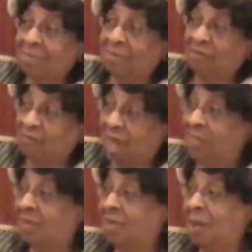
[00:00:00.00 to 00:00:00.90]
my
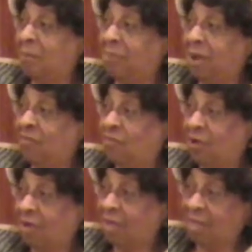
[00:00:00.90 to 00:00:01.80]
father to come pray for
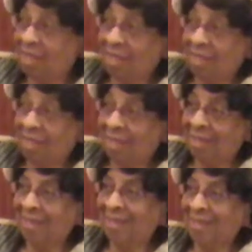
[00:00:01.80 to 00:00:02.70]

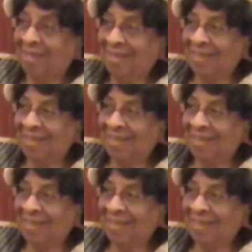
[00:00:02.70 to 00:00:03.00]
her.